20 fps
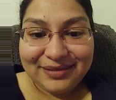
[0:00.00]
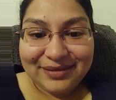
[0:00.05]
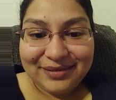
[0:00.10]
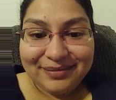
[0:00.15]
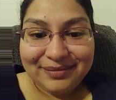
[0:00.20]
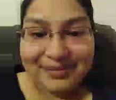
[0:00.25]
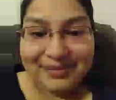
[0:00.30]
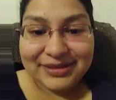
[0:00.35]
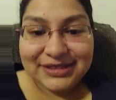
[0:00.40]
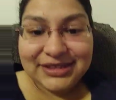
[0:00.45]

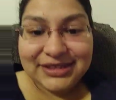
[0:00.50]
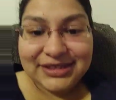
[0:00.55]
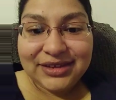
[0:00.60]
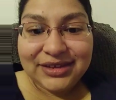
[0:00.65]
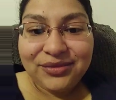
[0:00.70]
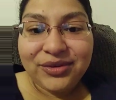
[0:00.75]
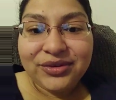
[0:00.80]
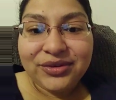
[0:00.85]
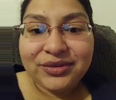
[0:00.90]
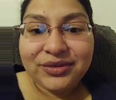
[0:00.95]
But see,
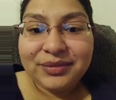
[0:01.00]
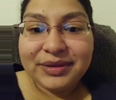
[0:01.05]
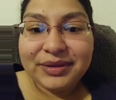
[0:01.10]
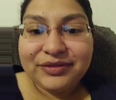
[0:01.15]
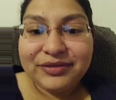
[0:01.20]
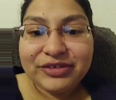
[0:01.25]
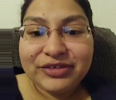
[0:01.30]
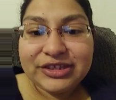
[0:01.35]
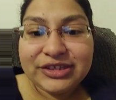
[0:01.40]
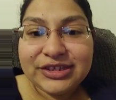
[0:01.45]

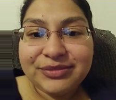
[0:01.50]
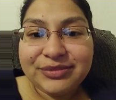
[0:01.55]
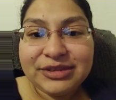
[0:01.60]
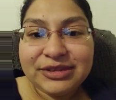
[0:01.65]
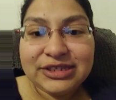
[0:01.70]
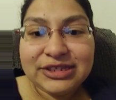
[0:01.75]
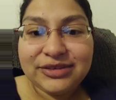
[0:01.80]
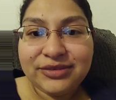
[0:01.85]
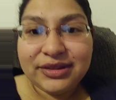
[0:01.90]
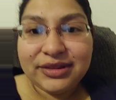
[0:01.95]
but for some
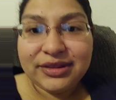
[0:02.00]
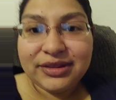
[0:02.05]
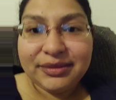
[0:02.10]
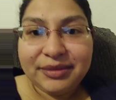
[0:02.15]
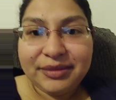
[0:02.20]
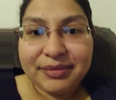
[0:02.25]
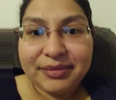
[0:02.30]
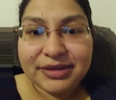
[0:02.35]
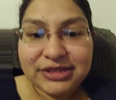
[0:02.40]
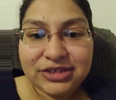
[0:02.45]
reason it won't let me
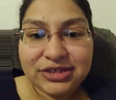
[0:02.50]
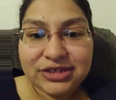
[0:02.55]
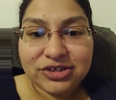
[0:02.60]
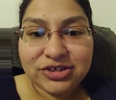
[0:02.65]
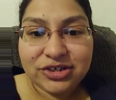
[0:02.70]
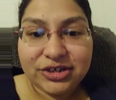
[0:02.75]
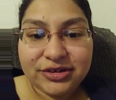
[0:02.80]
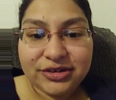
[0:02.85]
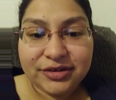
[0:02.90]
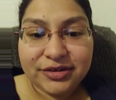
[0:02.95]
message
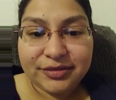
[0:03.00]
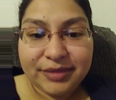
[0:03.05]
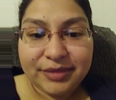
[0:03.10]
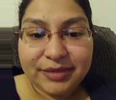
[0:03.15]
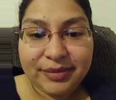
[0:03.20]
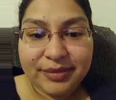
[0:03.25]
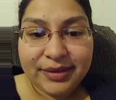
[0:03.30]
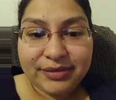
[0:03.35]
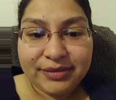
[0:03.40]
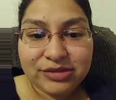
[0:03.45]
on here, or
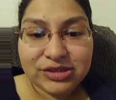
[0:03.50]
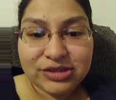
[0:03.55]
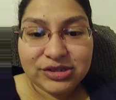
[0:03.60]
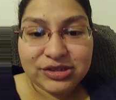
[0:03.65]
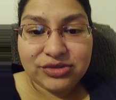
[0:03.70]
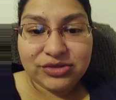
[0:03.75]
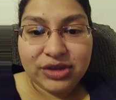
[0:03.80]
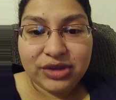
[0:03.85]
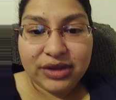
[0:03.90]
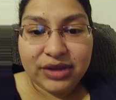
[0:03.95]
maybe I'm just
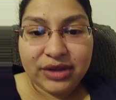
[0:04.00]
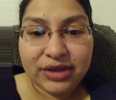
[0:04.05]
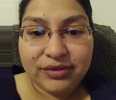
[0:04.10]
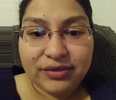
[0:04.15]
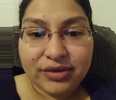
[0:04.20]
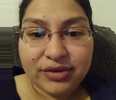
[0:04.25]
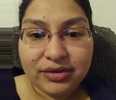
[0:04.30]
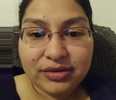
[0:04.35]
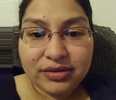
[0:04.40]
doing it wrong.